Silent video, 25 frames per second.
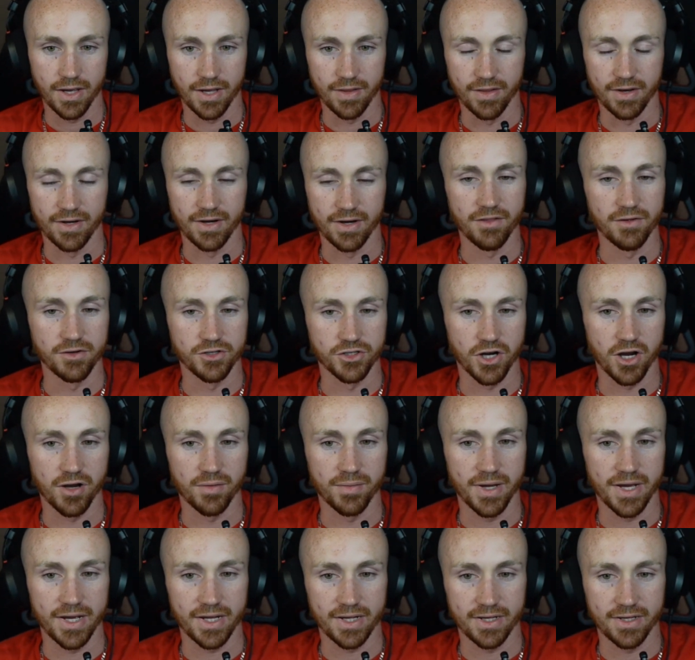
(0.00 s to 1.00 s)
then another
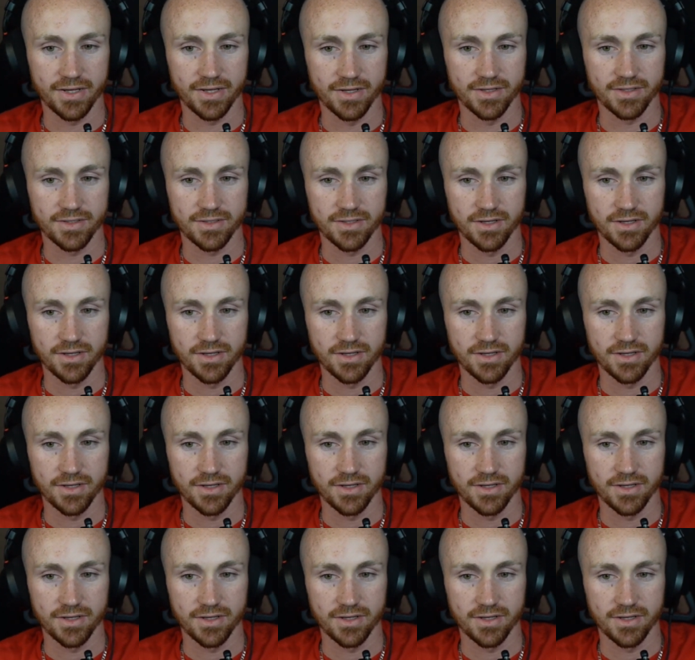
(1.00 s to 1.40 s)
drawback is